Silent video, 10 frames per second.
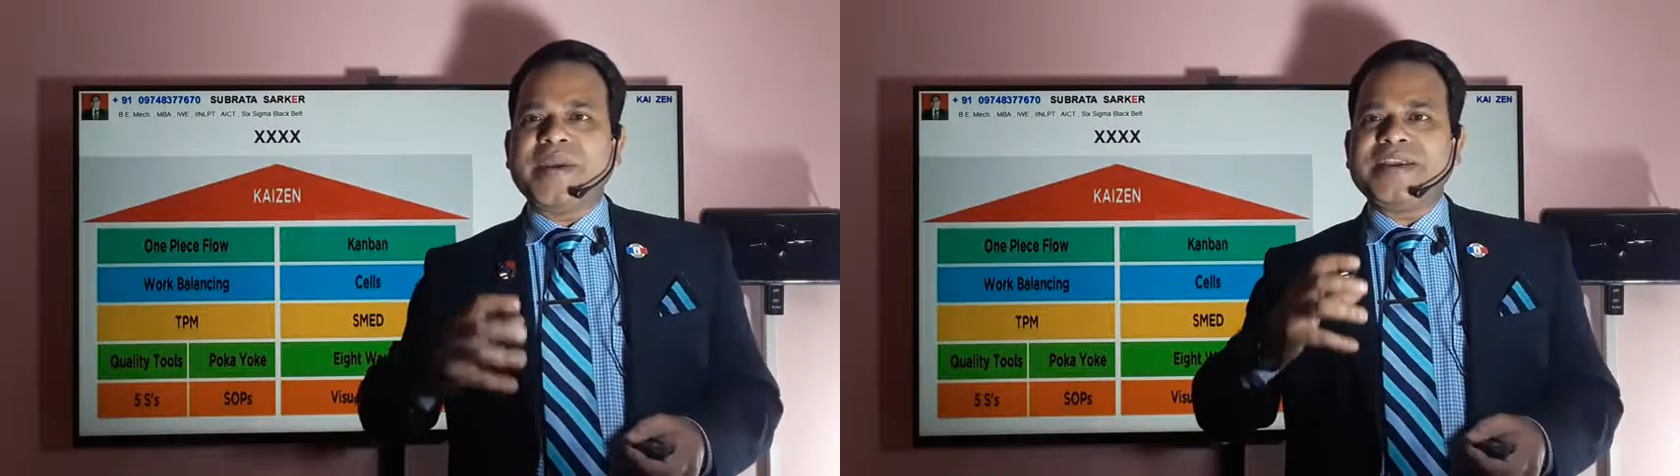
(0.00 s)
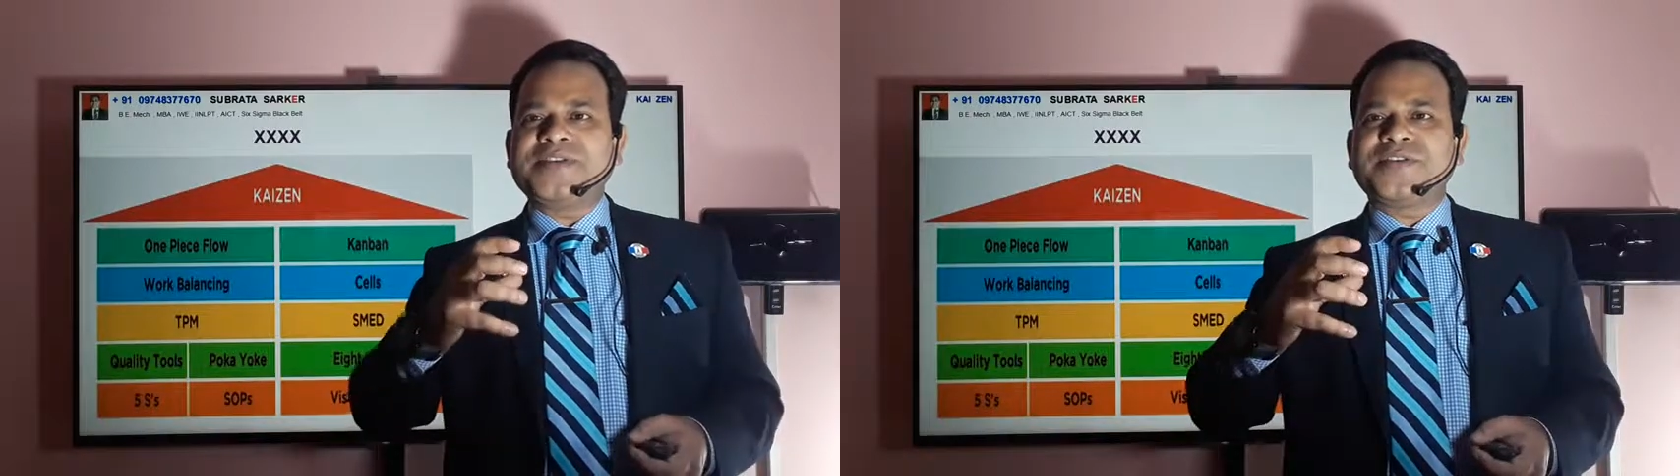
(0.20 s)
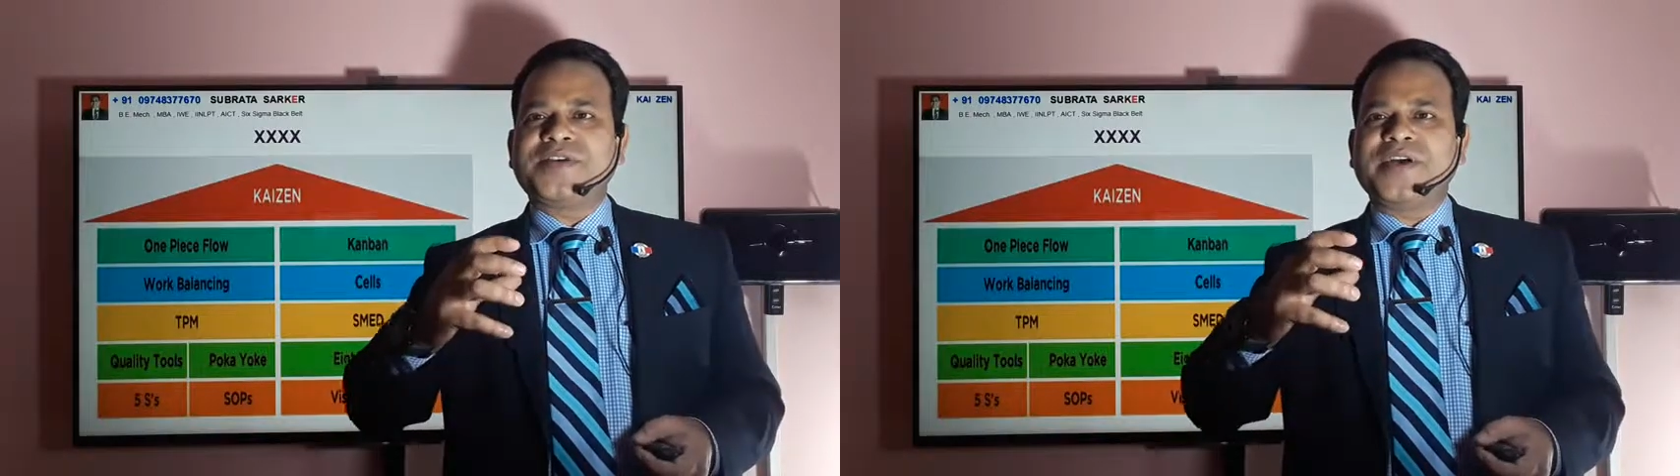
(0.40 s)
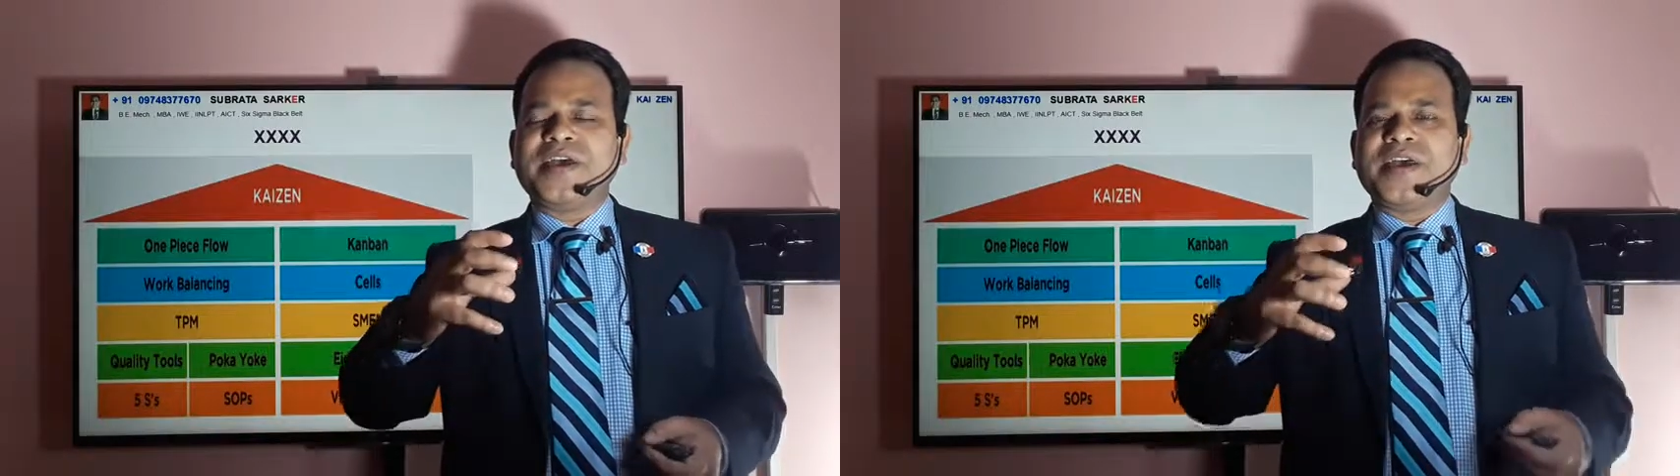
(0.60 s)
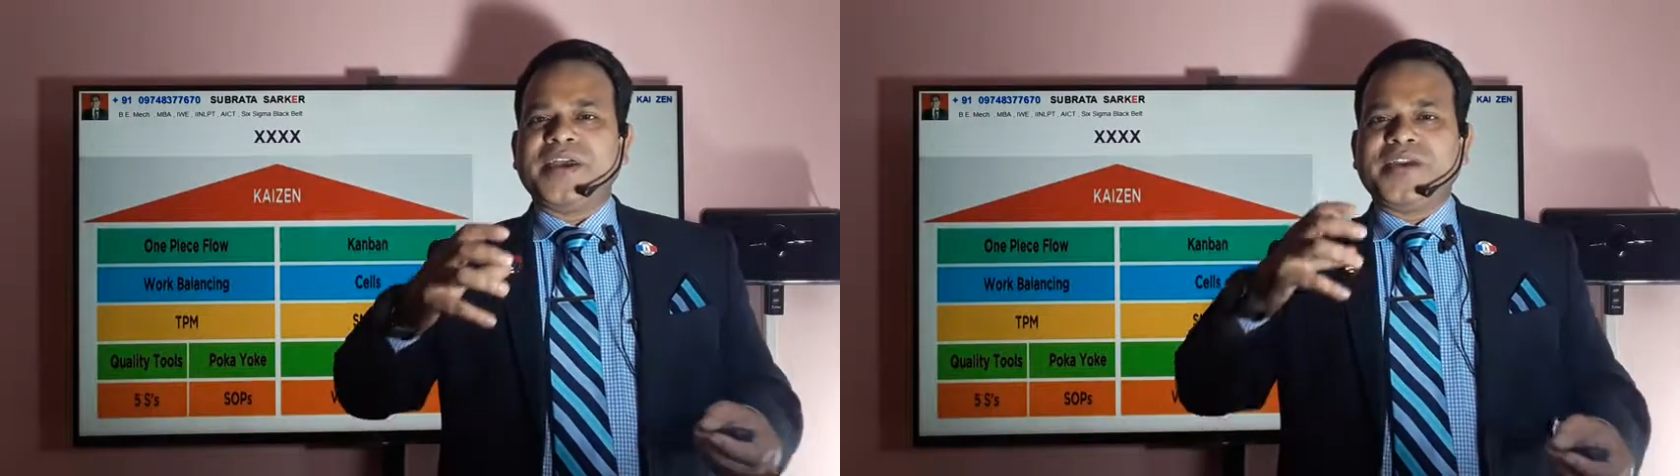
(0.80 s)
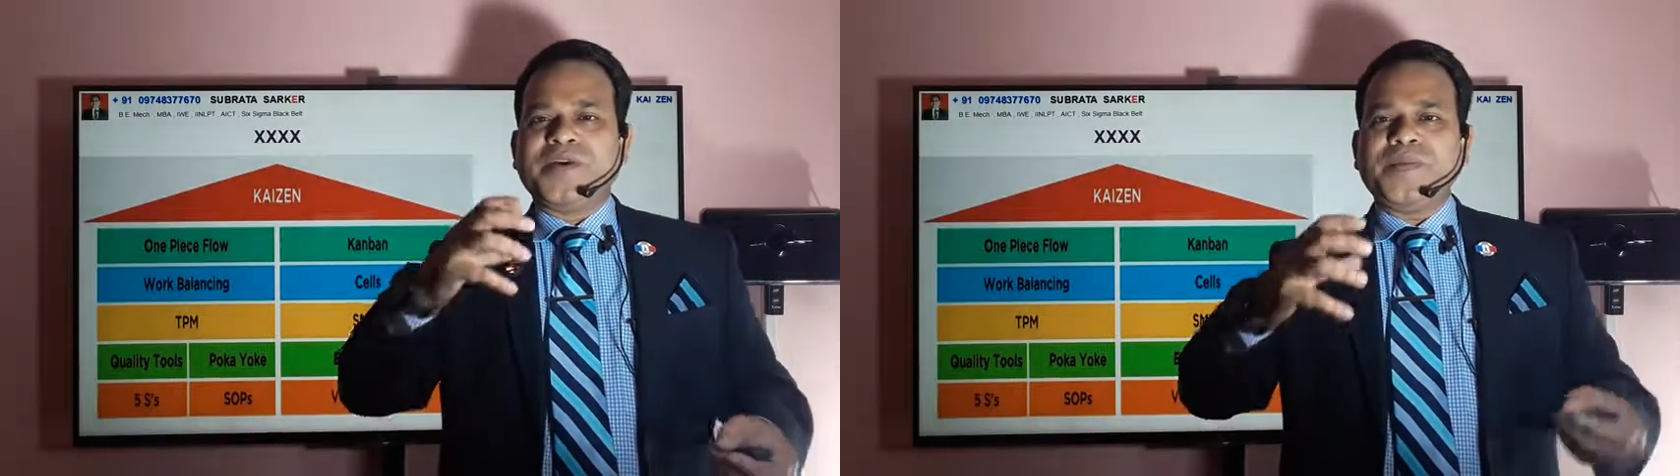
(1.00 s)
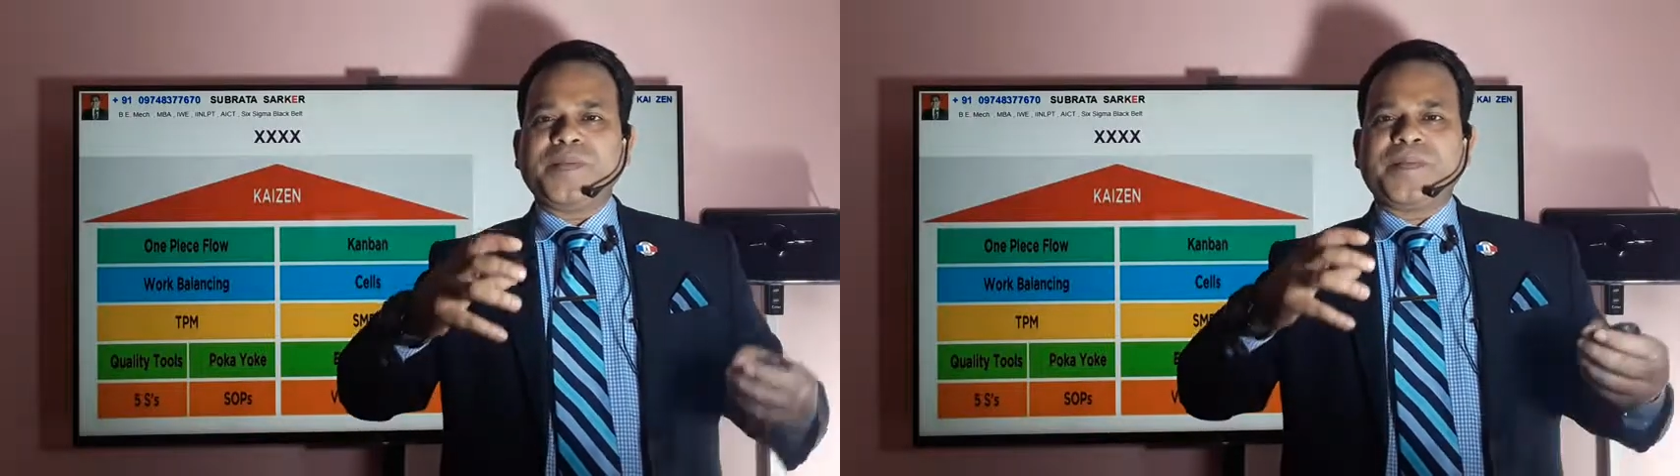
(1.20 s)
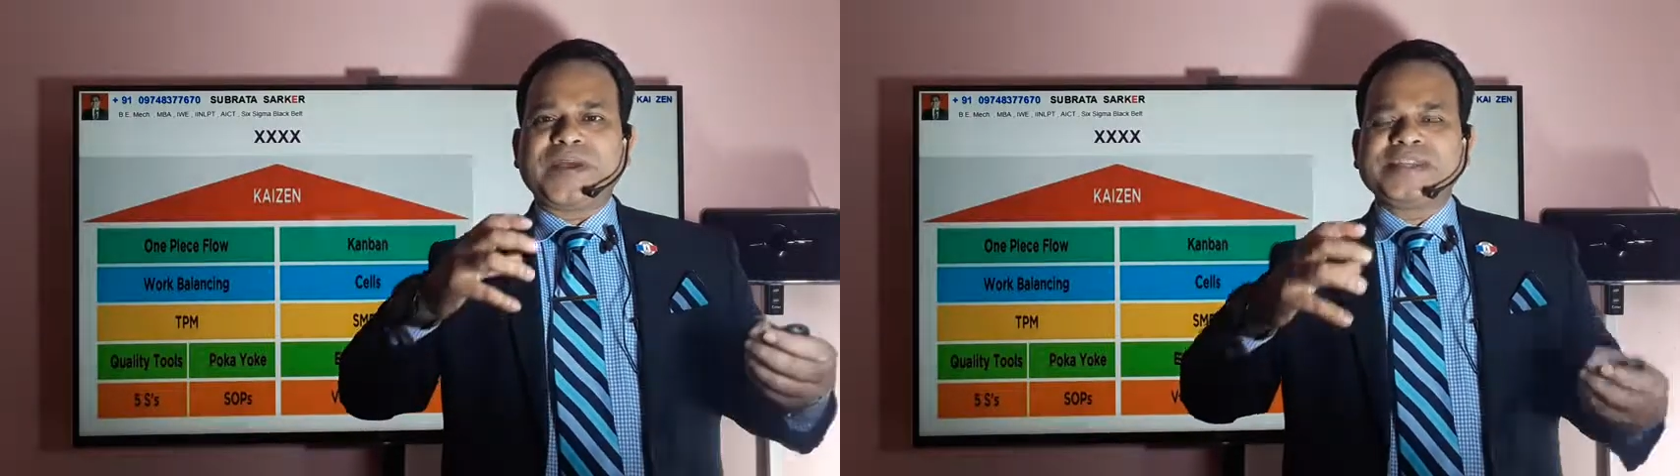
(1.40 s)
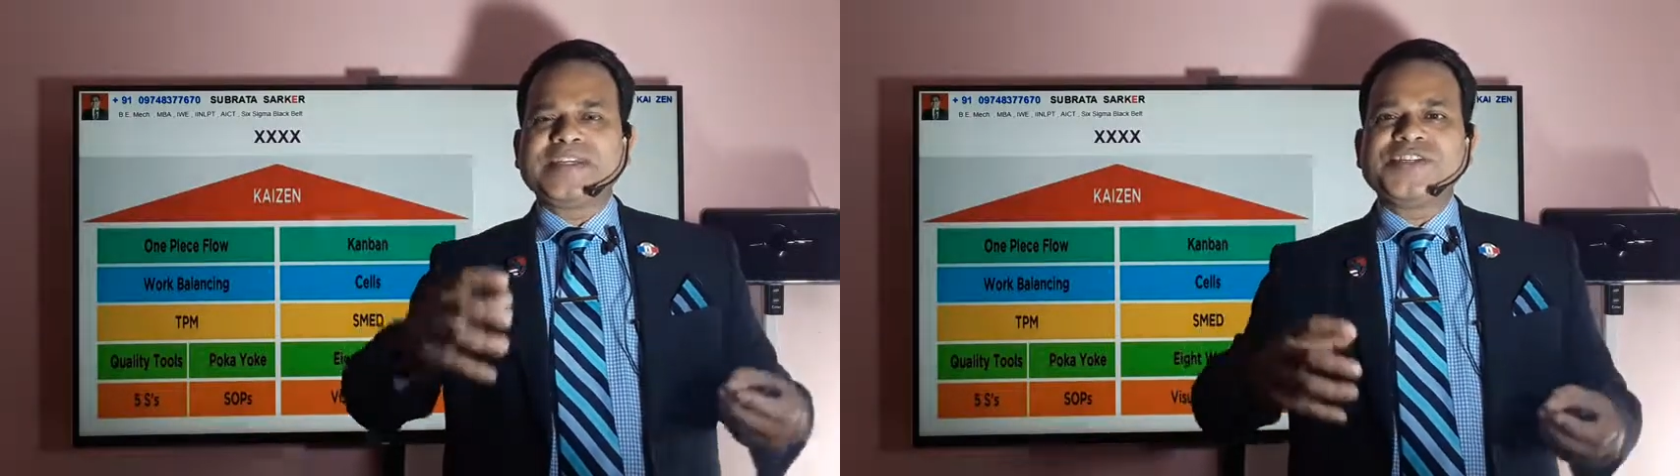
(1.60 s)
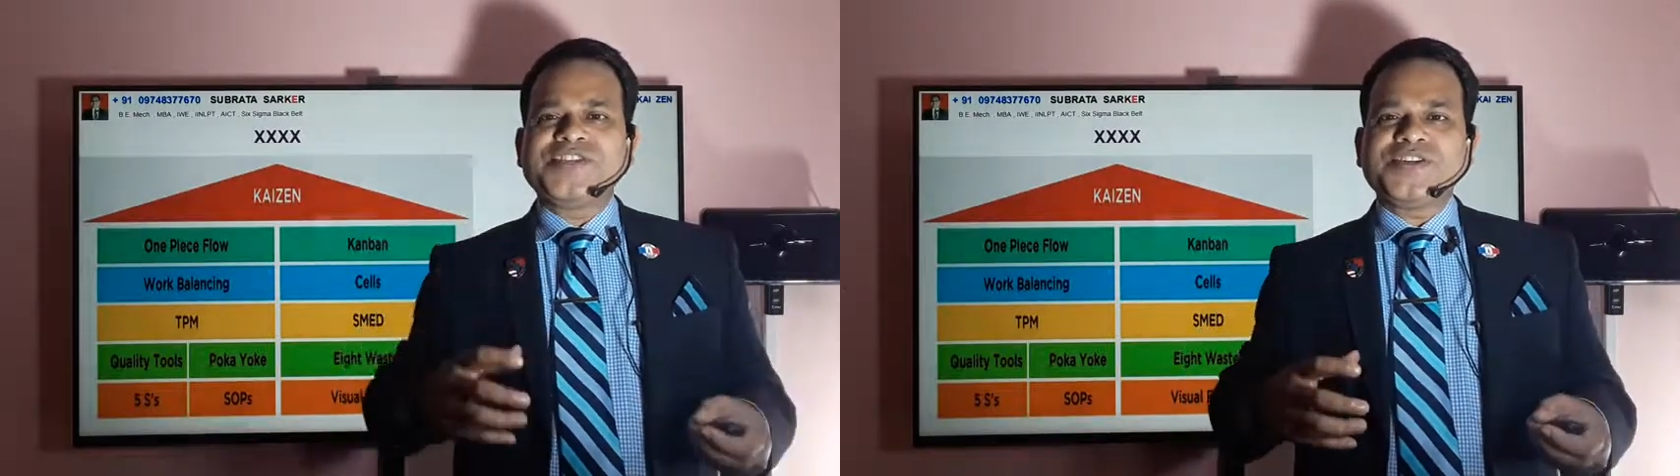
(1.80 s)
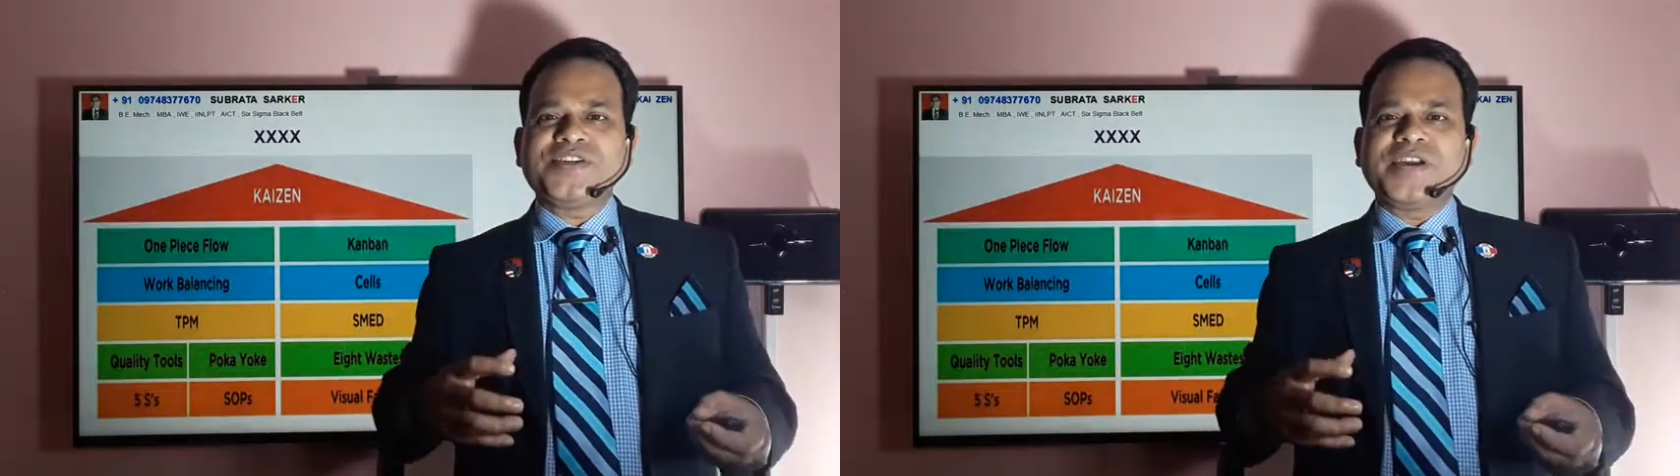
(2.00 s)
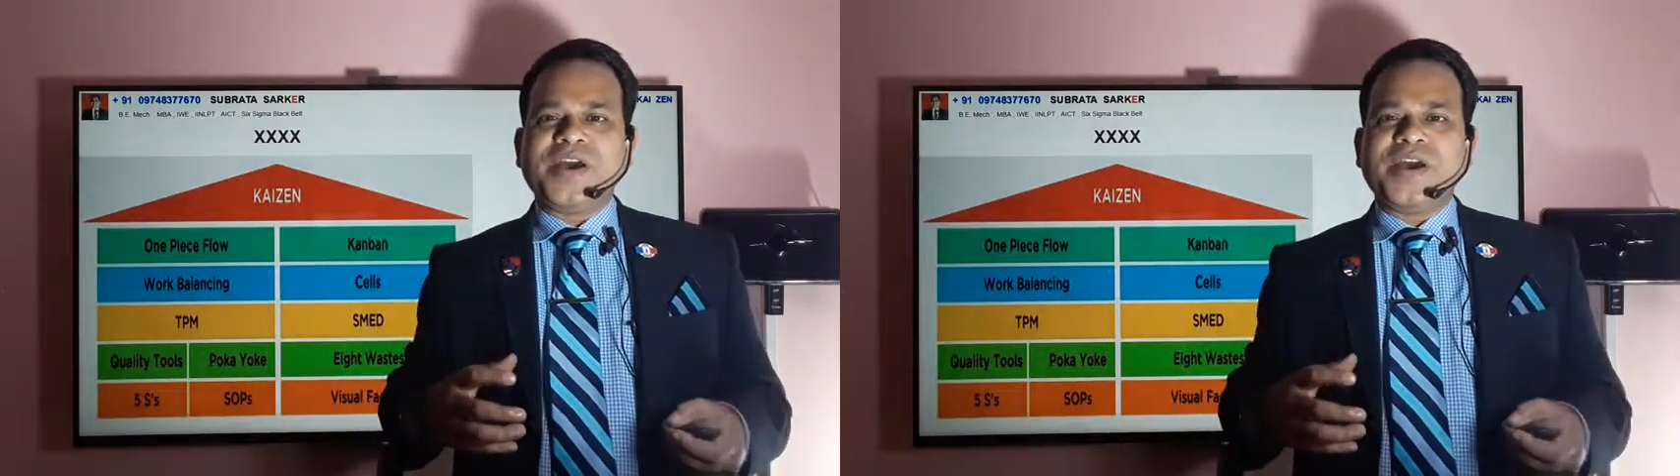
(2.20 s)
better, procedure,